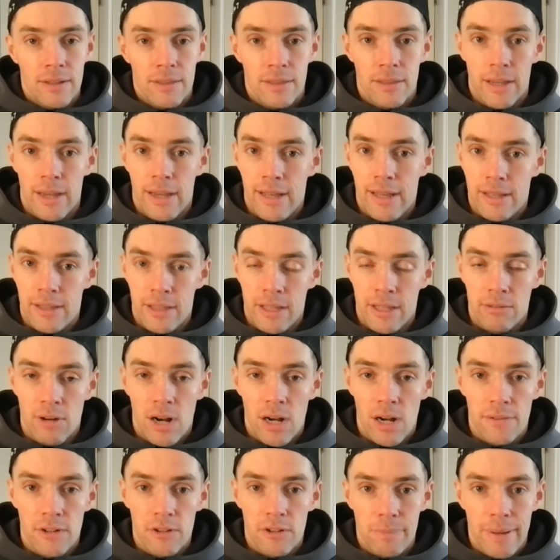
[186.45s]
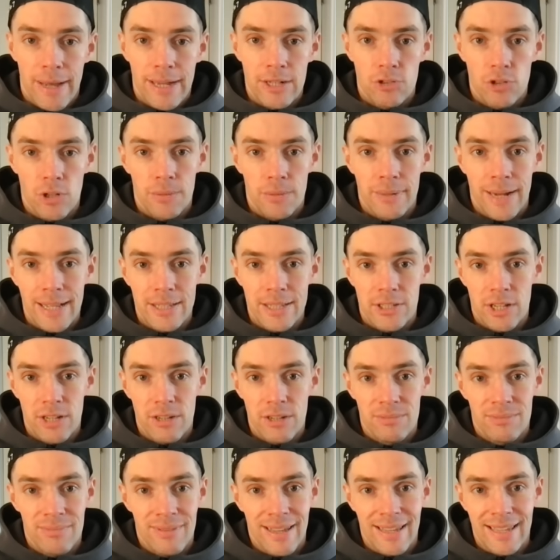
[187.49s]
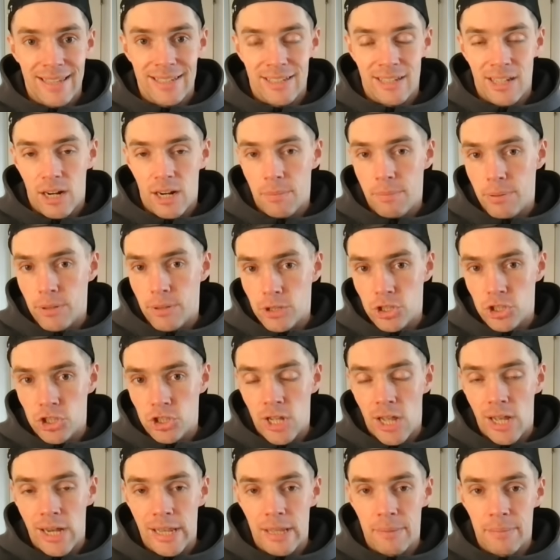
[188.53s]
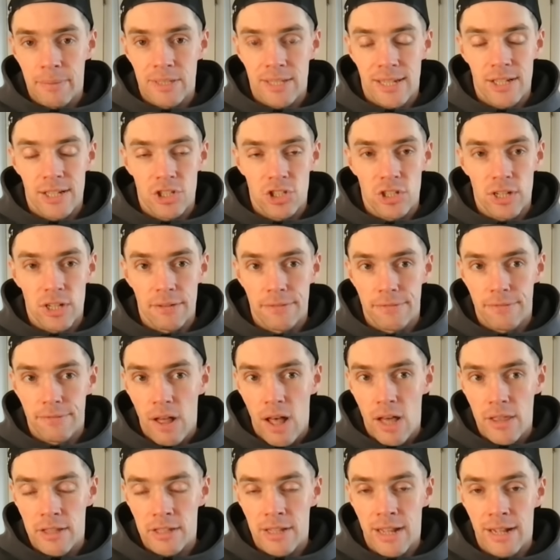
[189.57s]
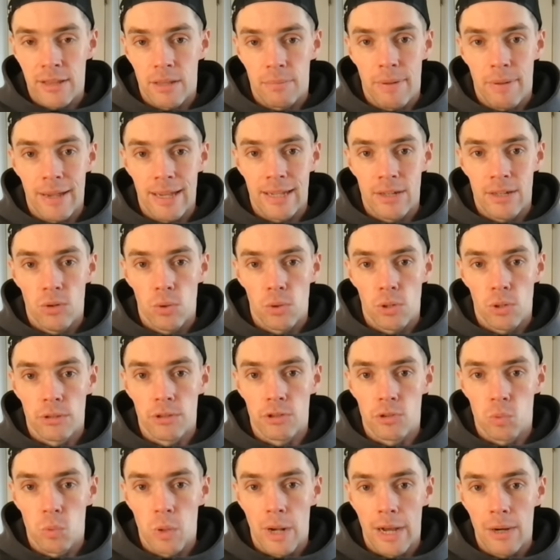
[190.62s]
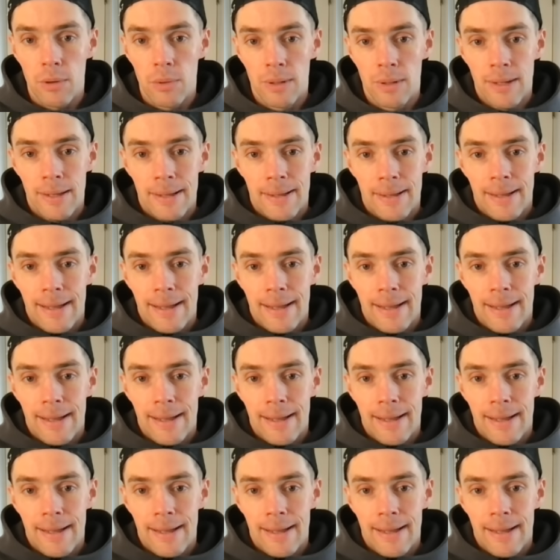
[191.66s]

The arrival of Pedro Neto is going to push Sterling potentially further down the pecking order as well.